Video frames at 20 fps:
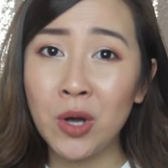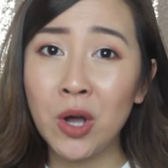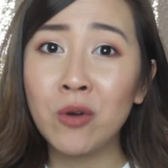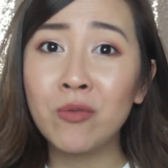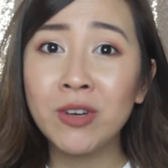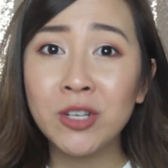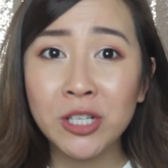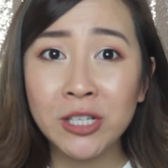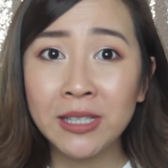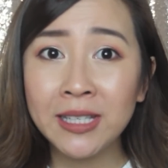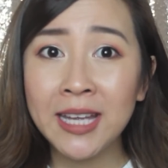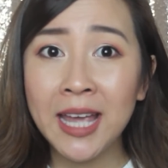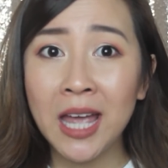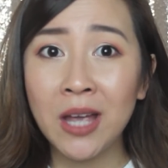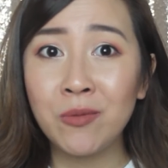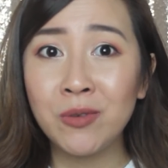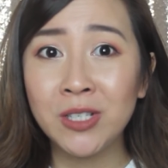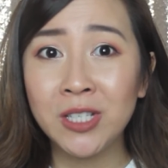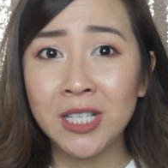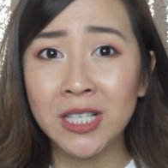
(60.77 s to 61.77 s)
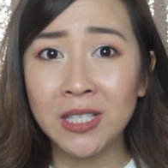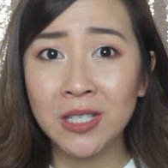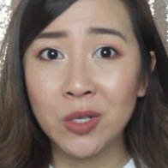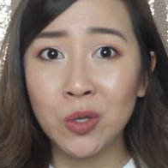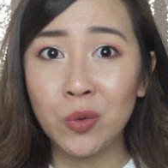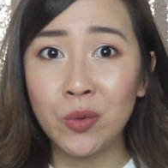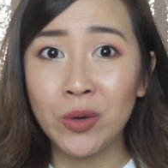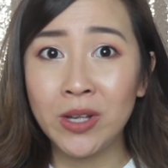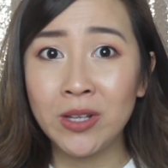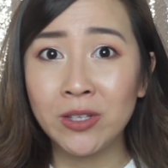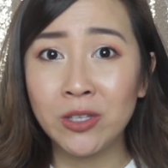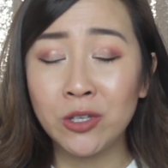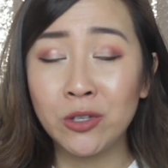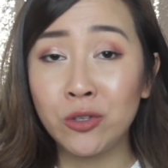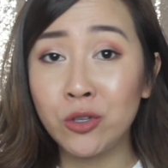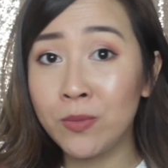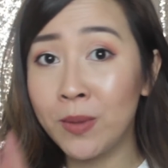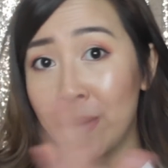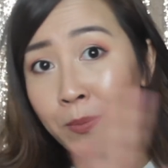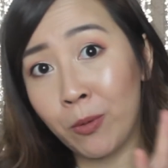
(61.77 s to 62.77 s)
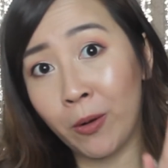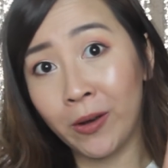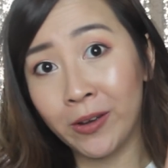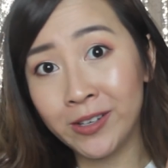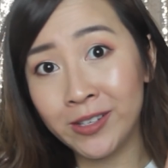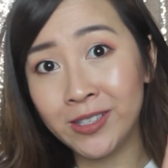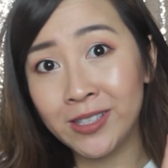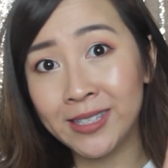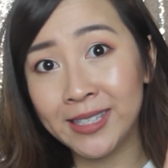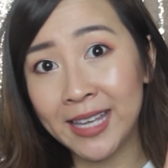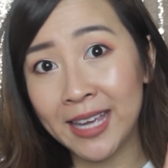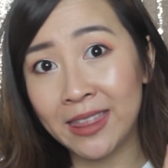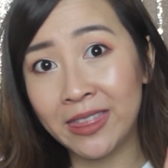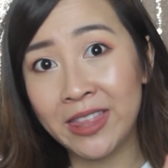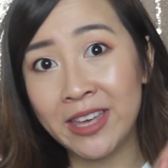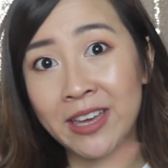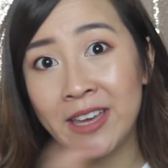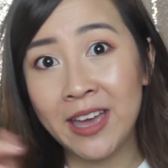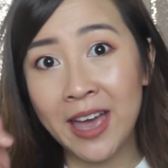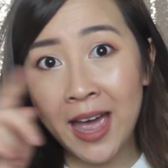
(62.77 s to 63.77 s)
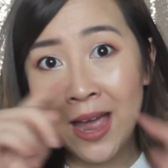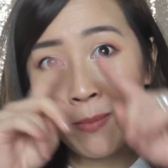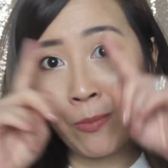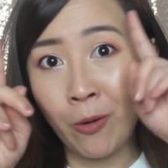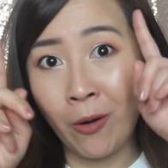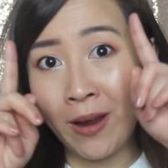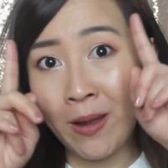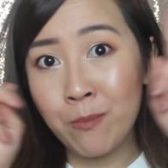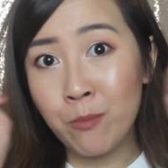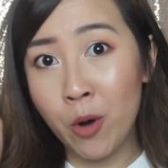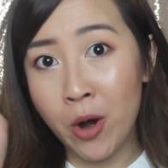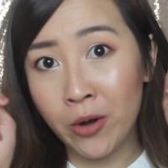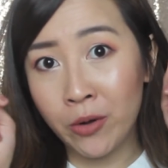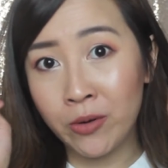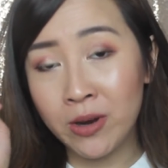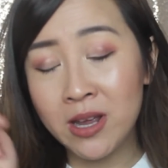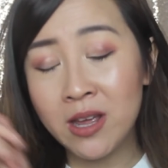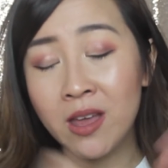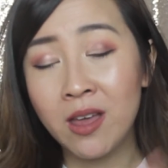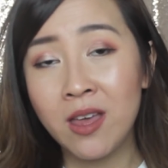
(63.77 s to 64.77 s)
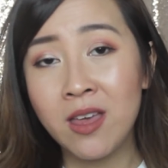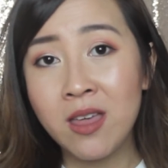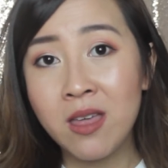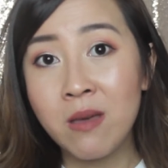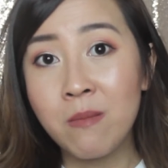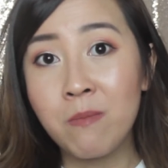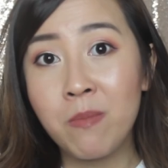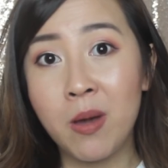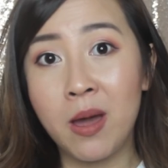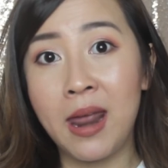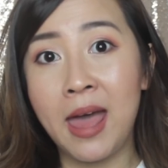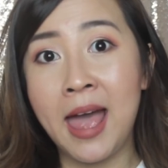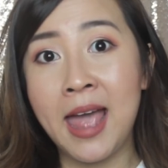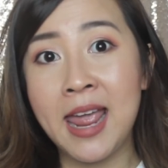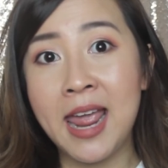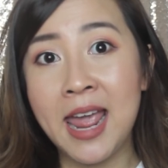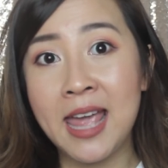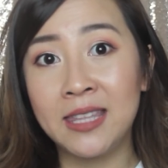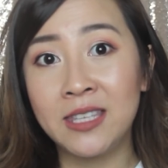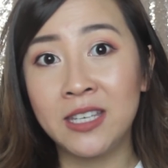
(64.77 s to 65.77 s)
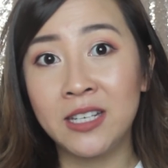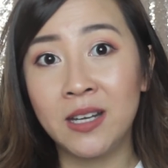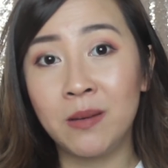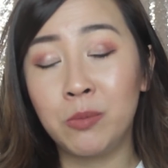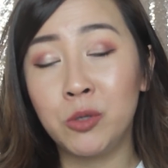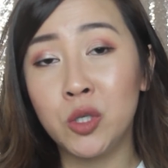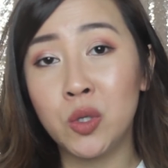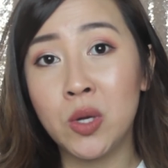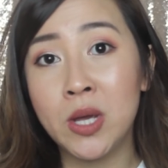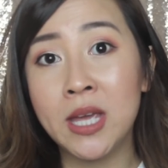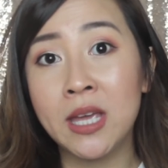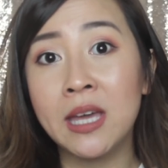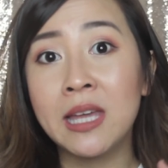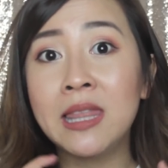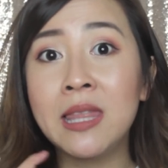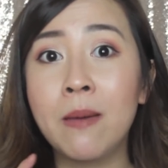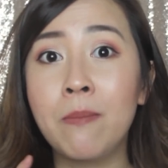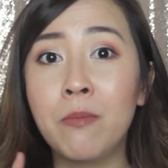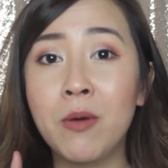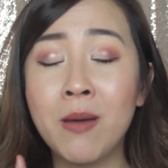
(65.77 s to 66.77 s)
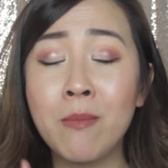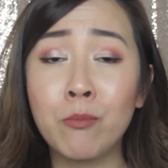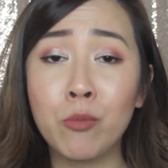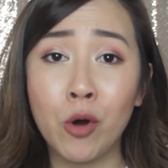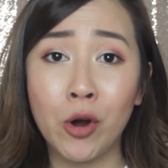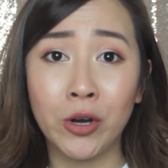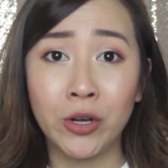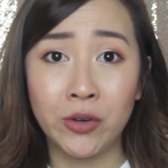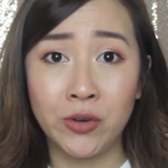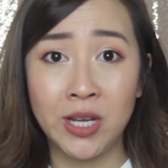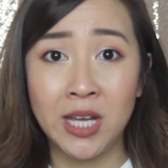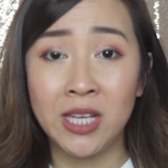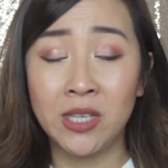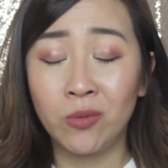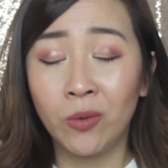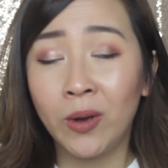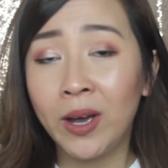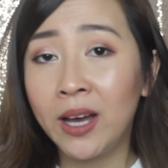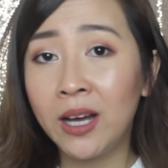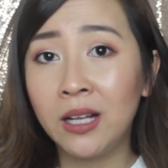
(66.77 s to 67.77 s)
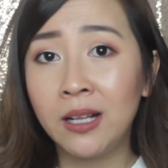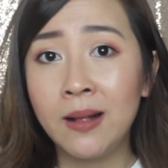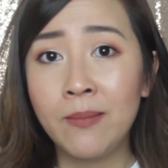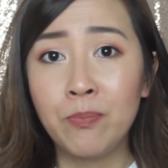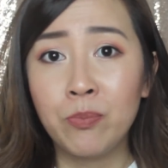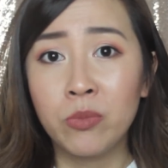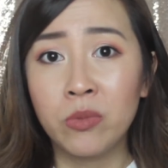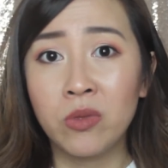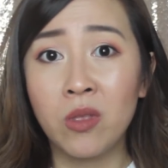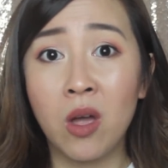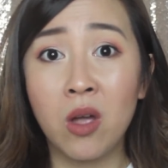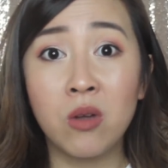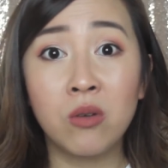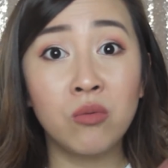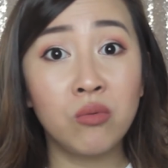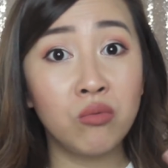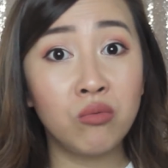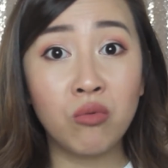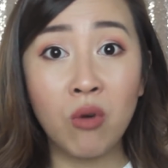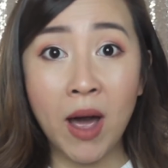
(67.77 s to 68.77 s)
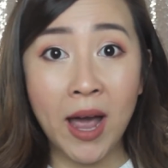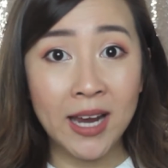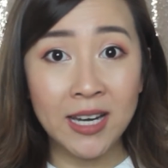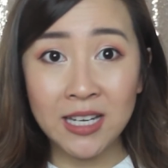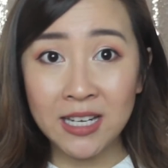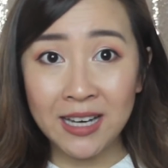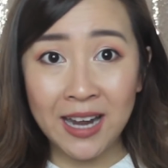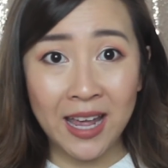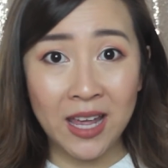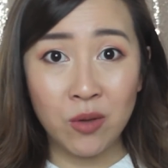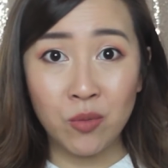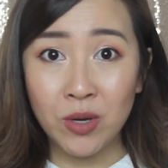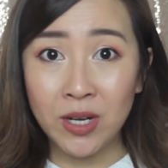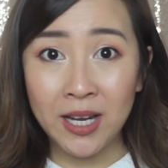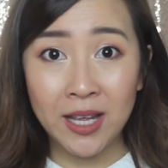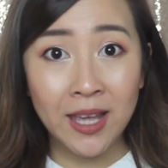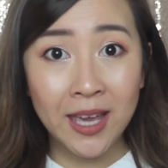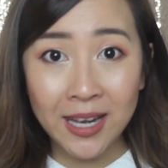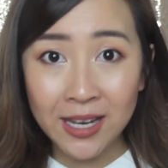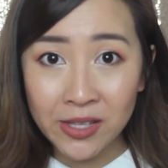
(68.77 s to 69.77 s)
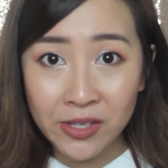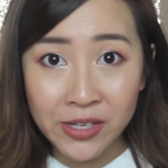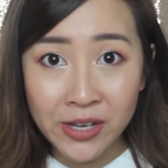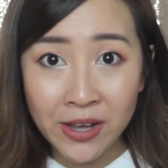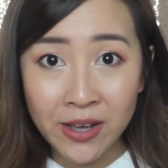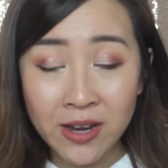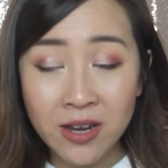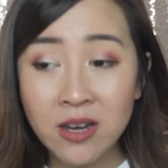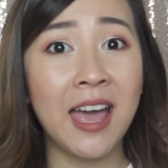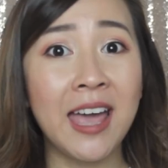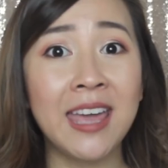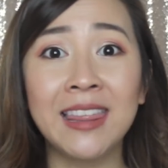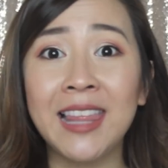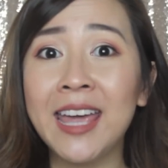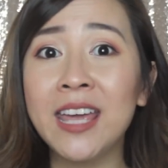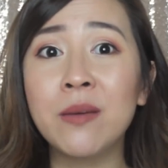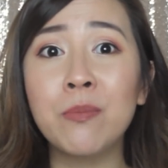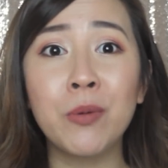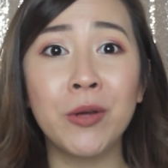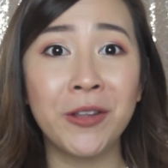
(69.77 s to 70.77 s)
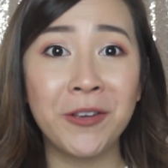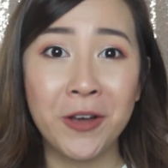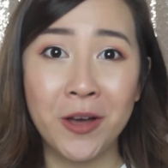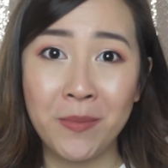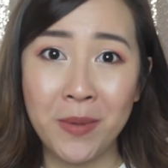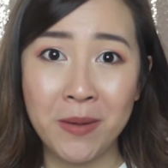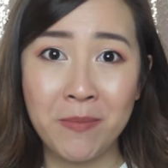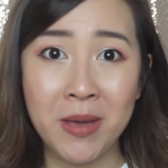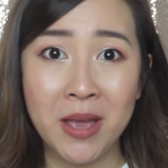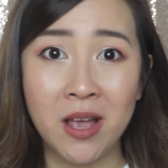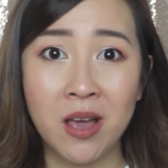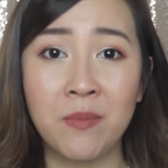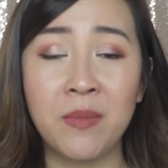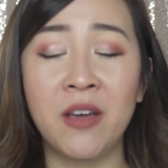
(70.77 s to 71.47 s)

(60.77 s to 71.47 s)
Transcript: Originally, I was just going to do my brows, get the eyebrow embroidery, but I ended up doing lip embroidery as well. Now, why did I want to get it done? I like putting on my makeup.